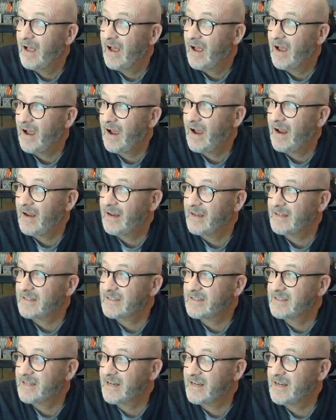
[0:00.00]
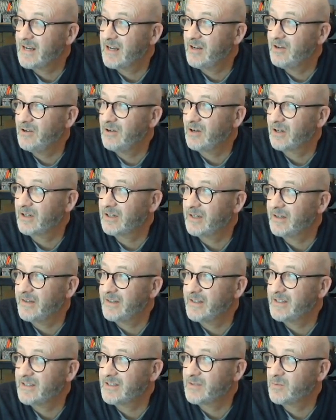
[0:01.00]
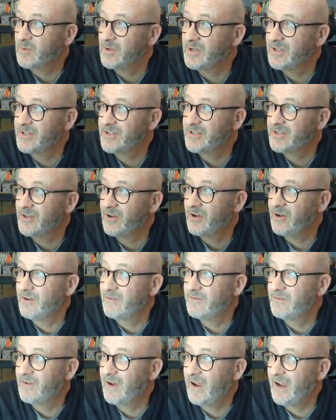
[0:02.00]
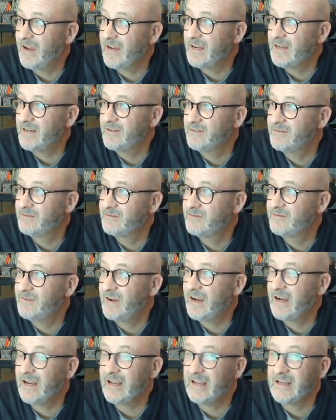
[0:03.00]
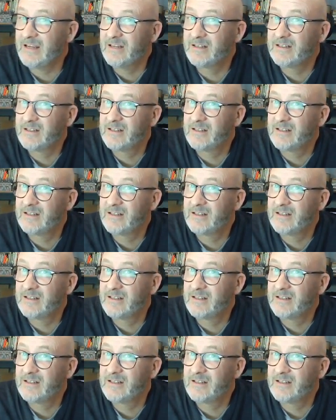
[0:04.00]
and let's take a look. And this was of a fairly